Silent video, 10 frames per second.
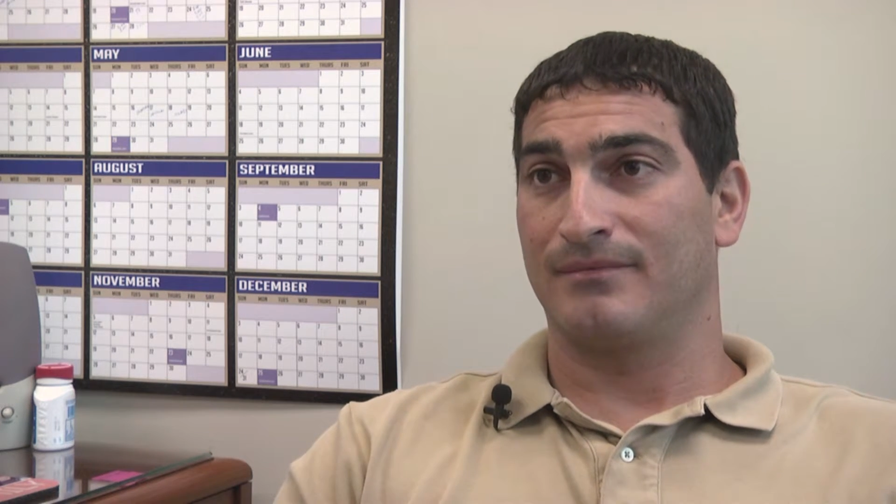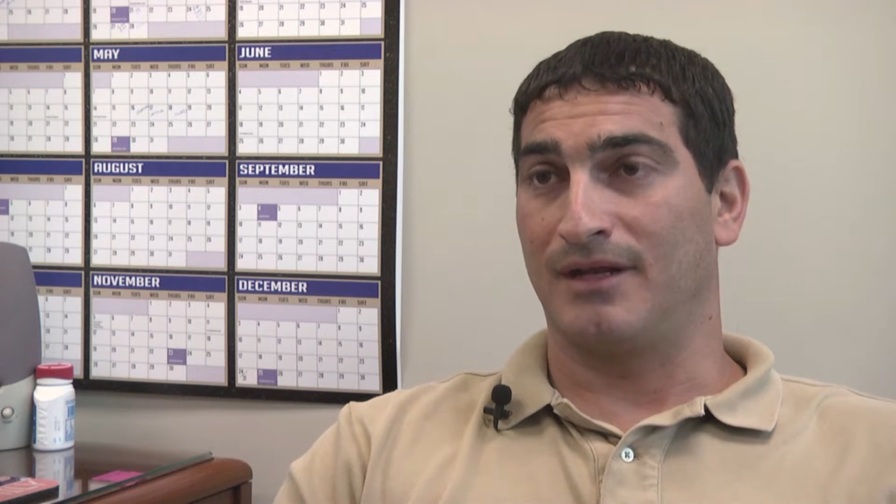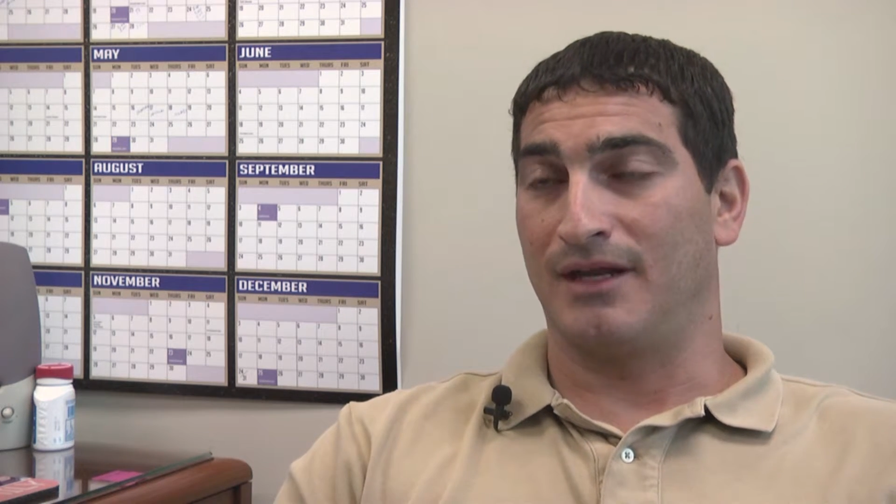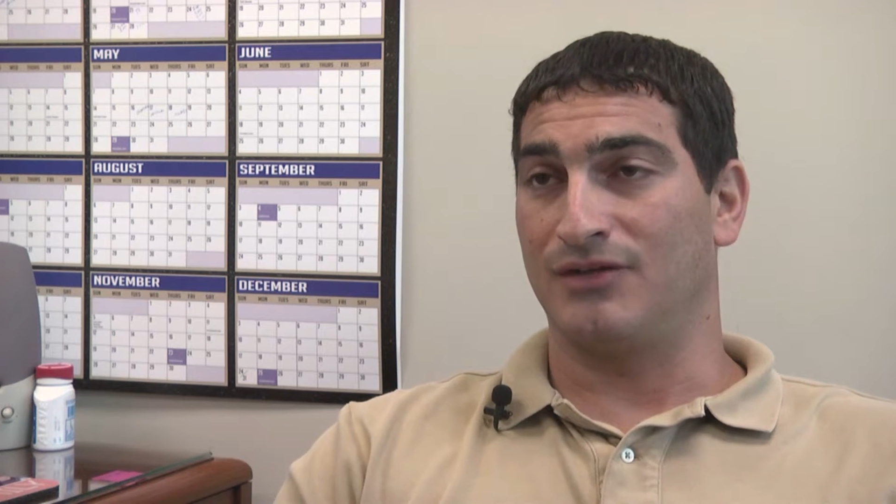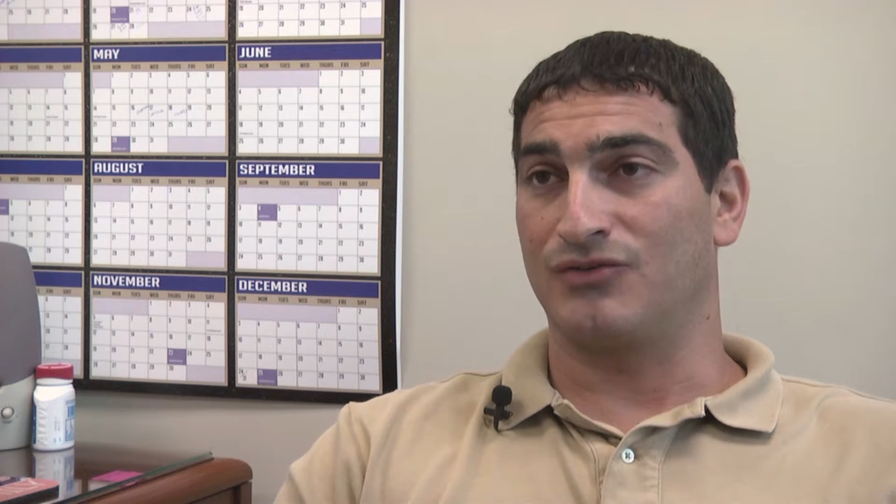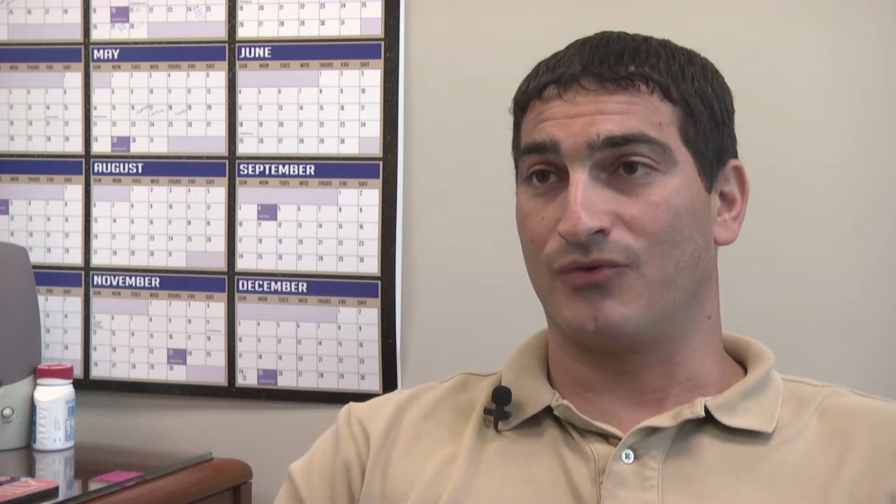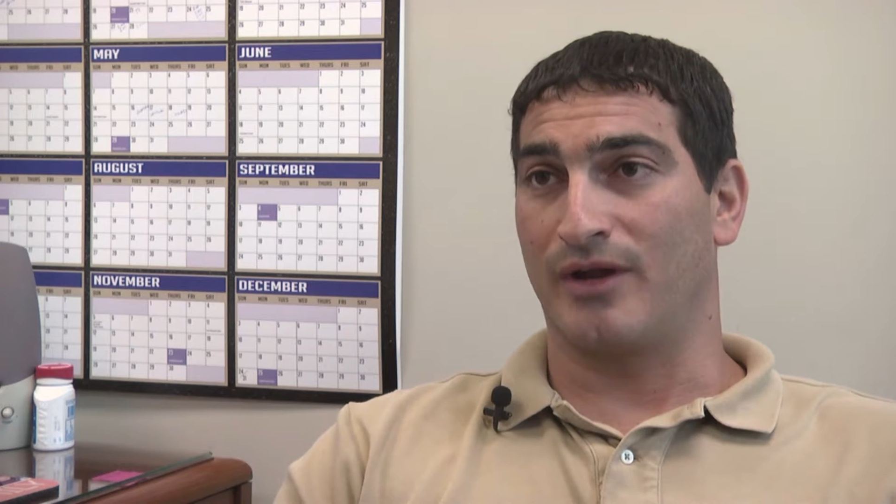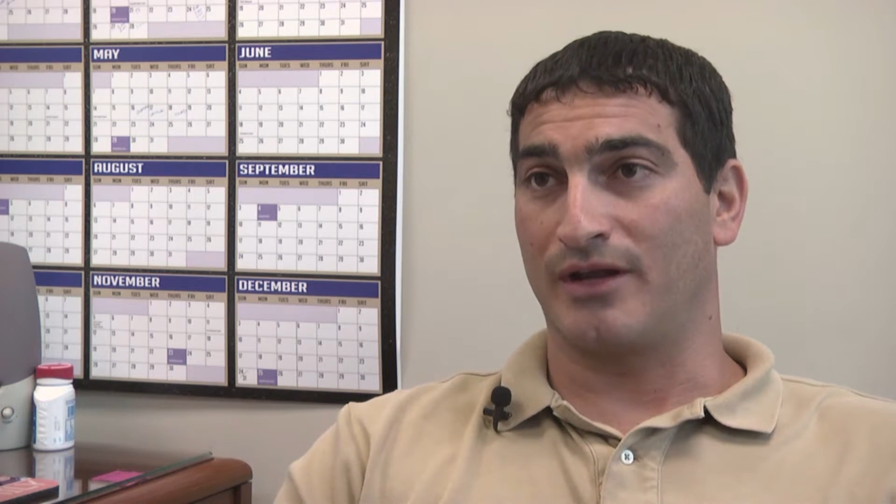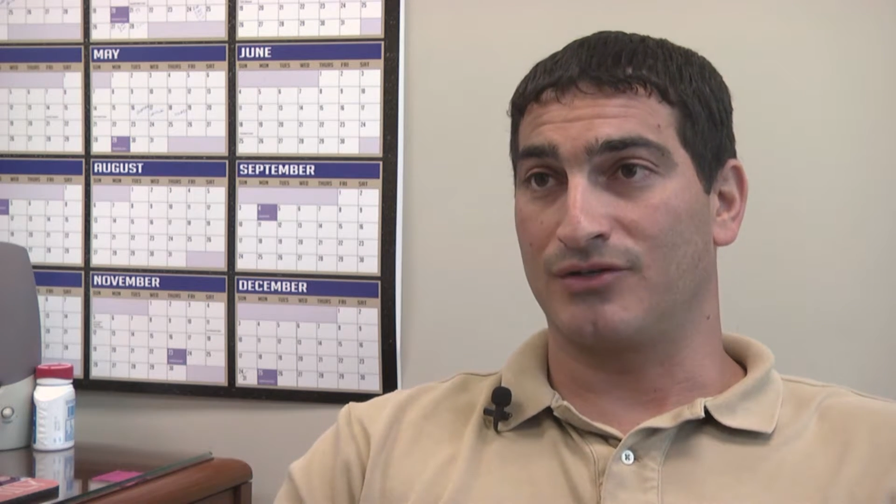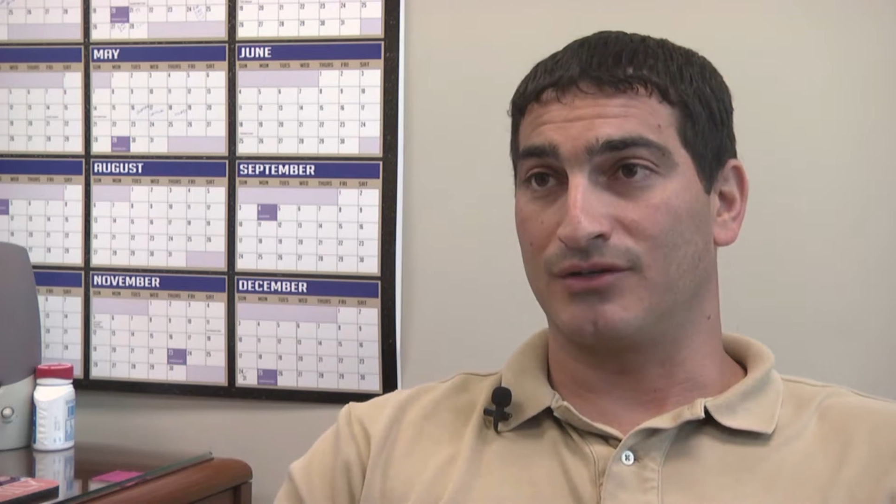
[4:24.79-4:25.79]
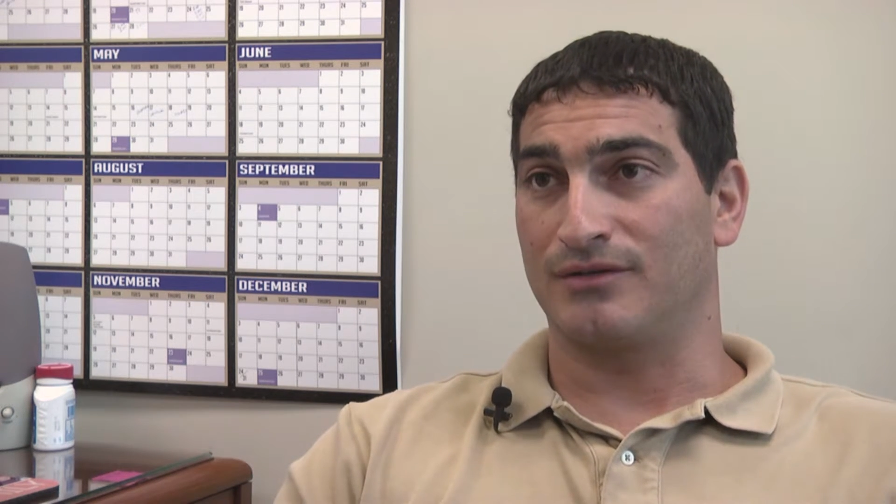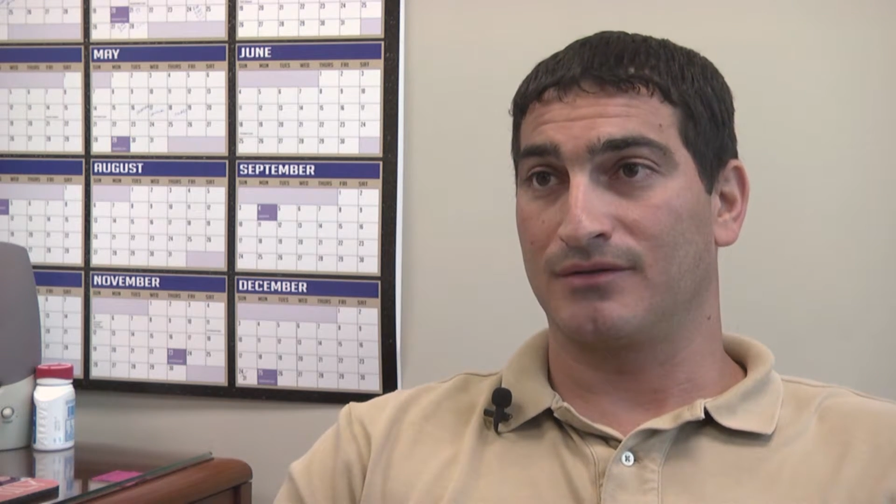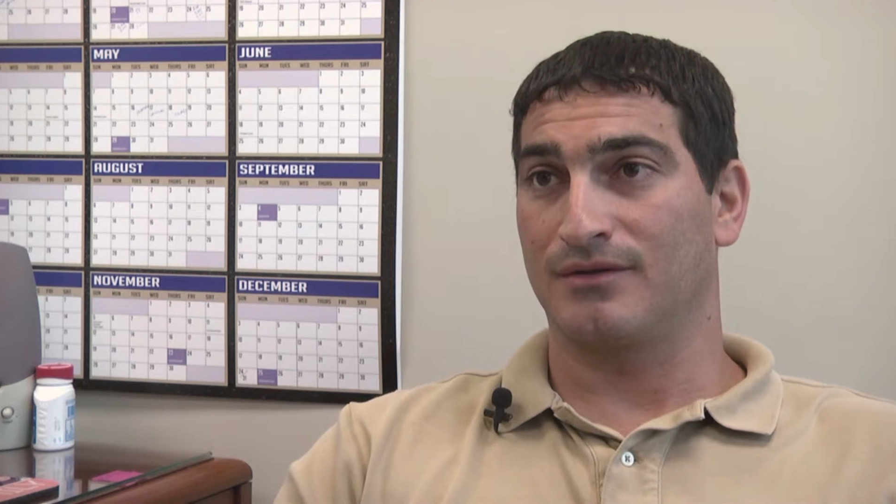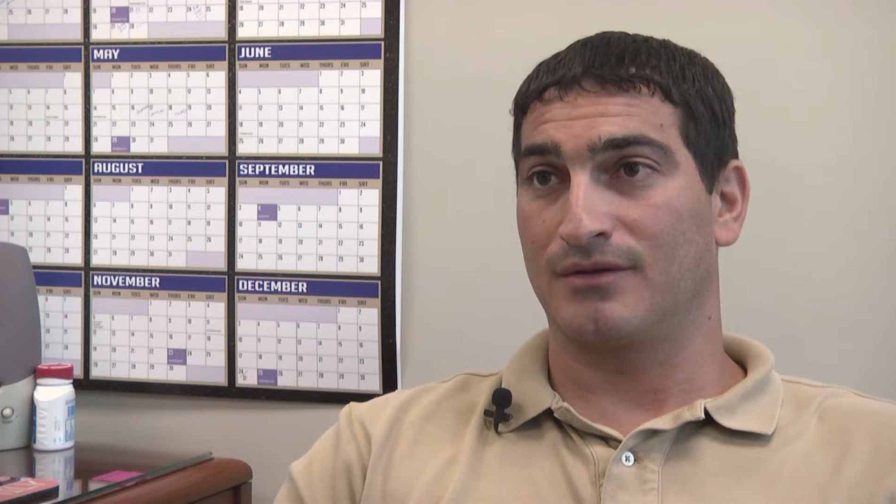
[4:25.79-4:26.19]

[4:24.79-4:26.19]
in each direction,